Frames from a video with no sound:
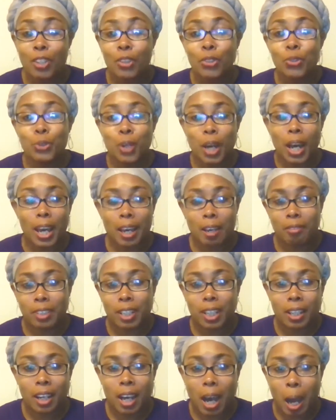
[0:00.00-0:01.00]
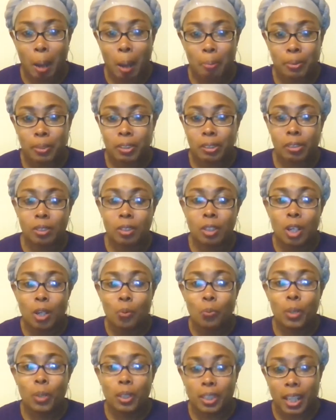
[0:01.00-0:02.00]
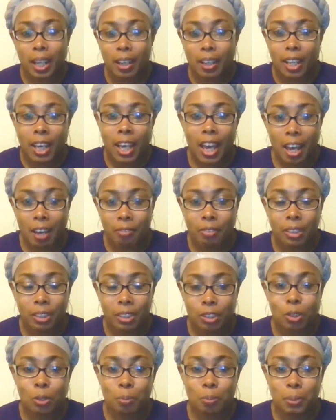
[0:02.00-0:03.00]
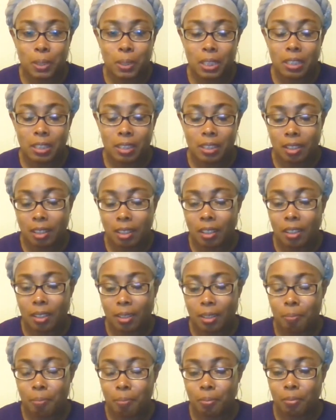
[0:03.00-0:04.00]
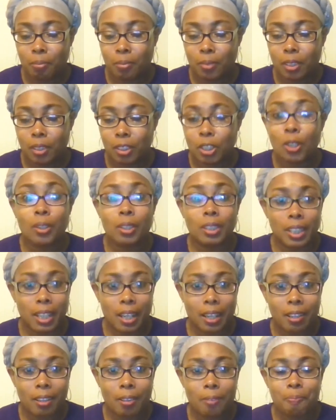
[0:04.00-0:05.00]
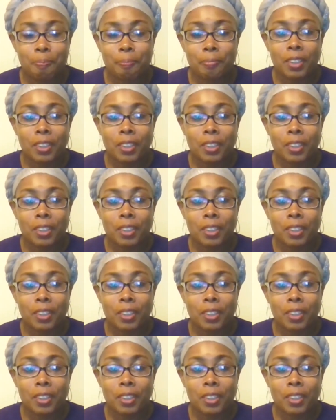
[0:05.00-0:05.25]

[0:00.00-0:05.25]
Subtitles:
you have that option without having to be turned down.